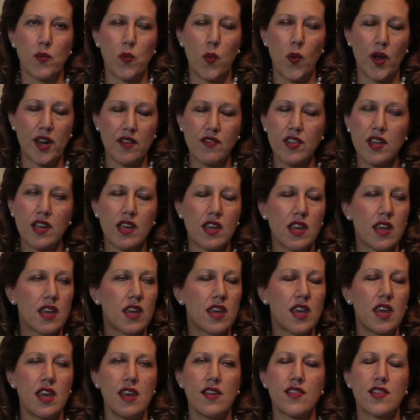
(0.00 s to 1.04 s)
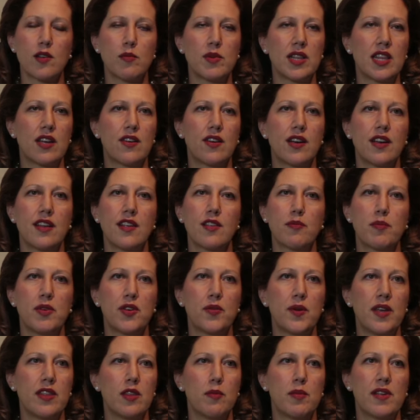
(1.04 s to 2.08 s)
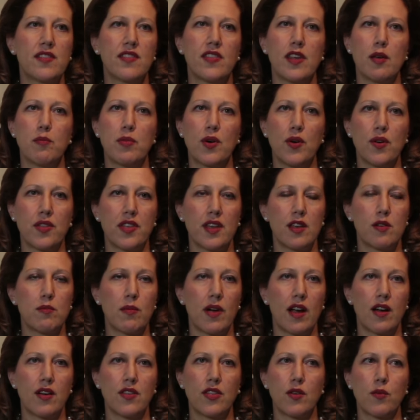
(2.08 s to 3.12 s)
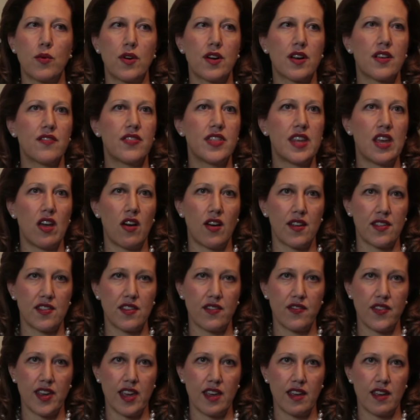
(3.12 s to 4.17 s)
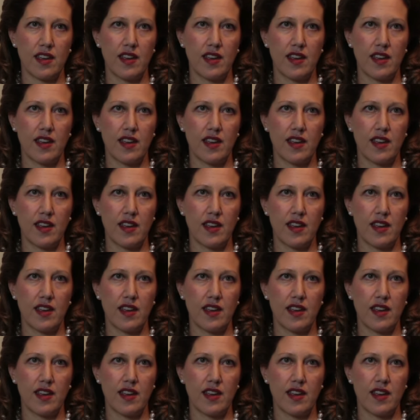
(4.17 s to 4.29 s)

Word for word: One of the key similarities between them is they both admired the work of Theosophy.